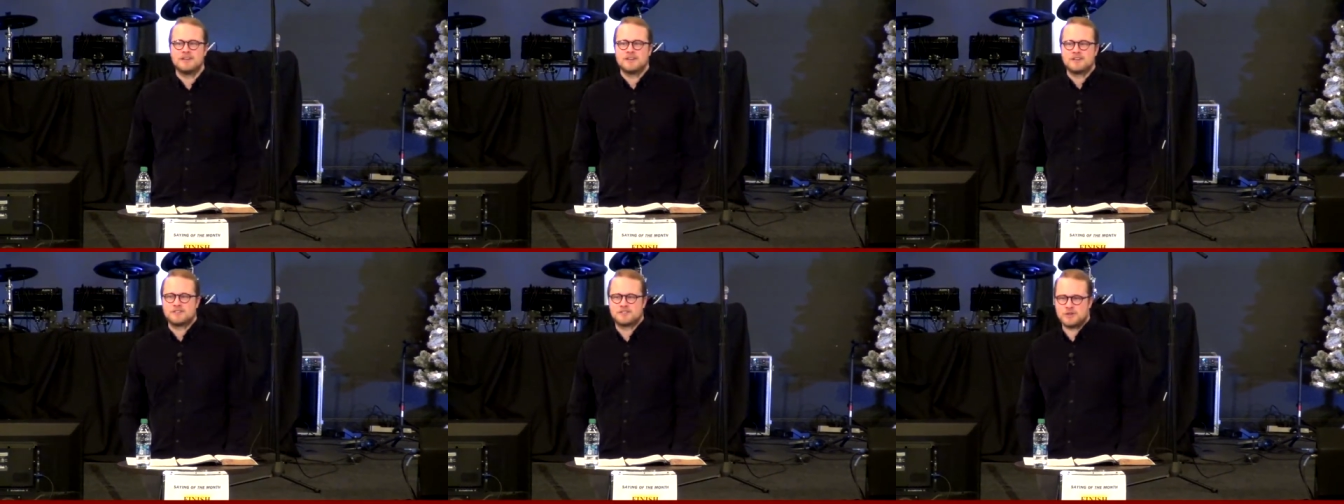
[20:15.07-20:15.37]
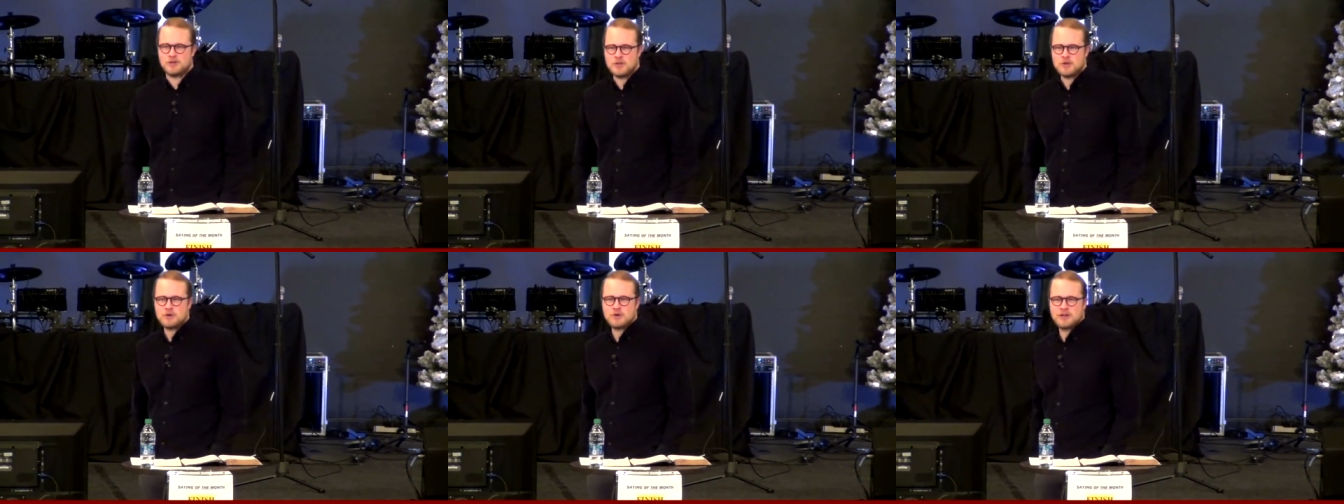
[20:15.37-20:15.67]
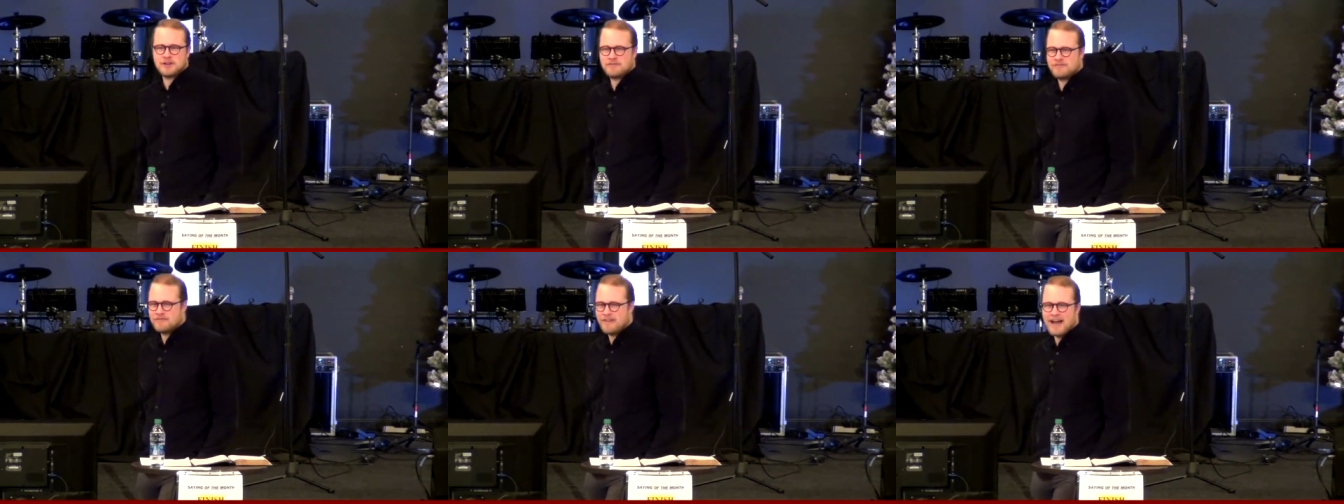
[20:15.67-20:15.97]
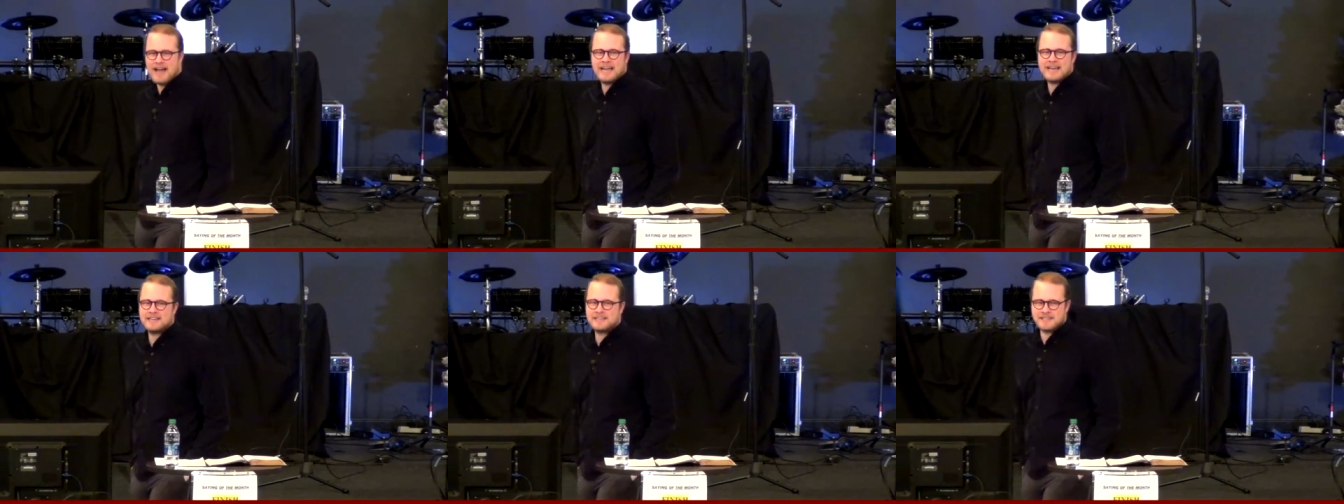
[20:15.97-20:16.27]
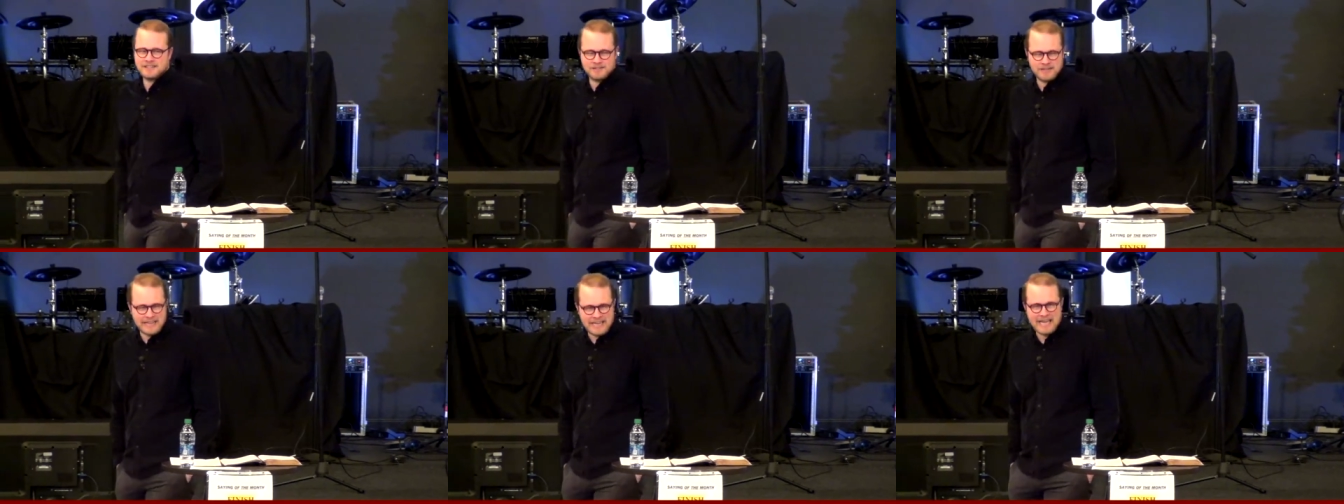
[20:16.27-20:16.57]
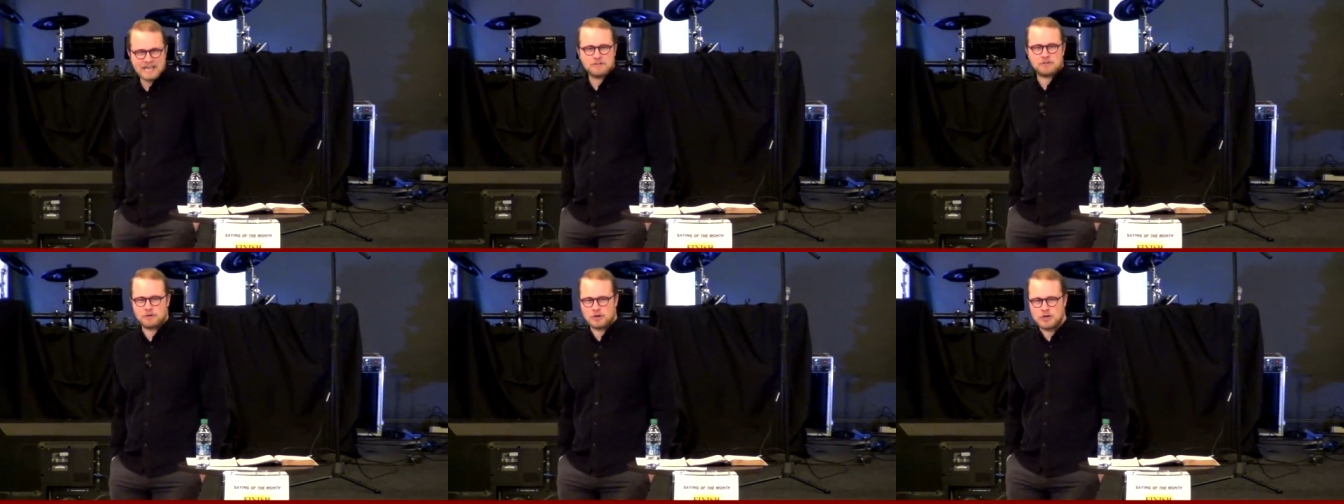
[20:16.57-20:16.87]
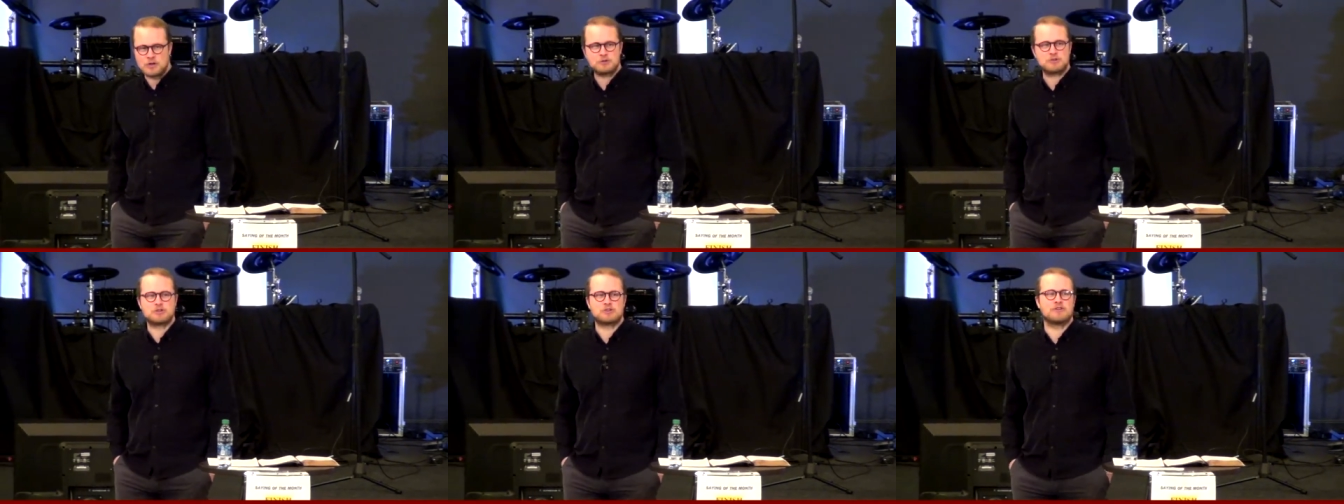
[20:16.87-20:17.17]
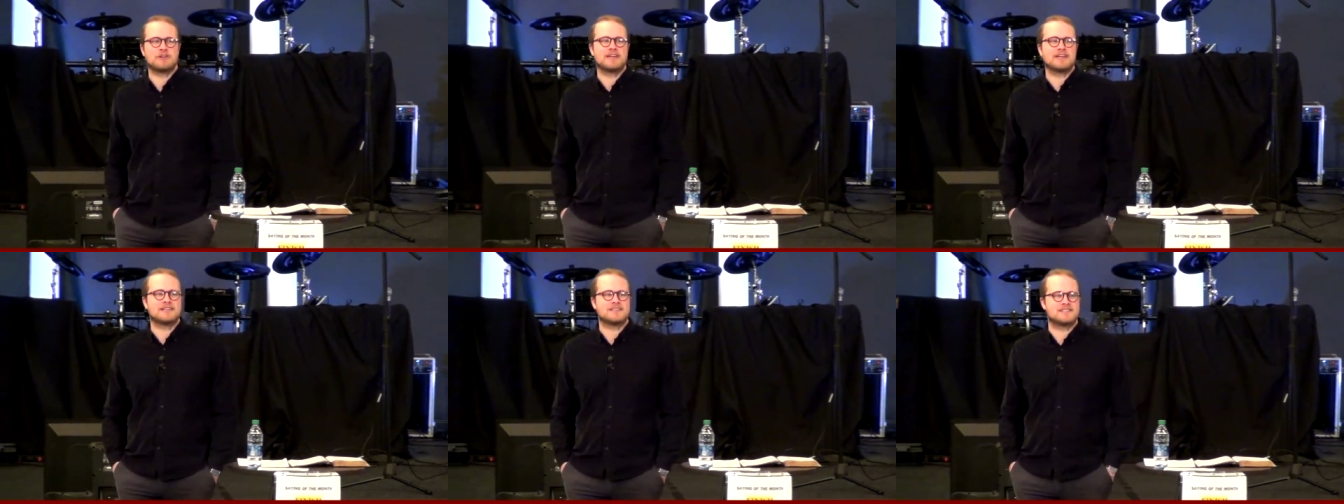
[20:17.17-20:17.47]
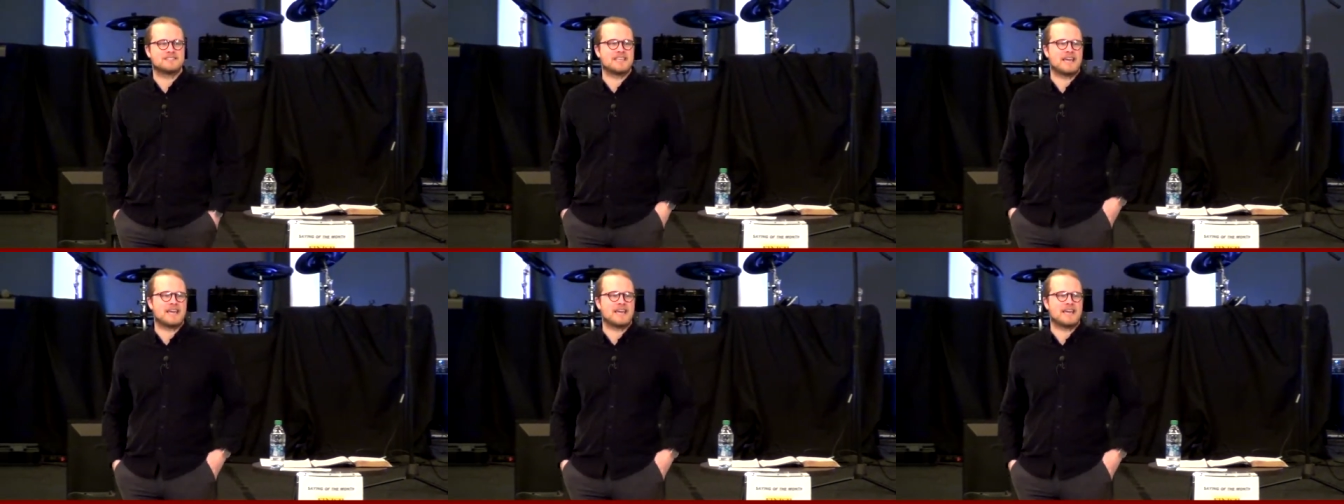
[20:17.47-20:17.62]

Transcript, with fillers: so you can find and get nutrients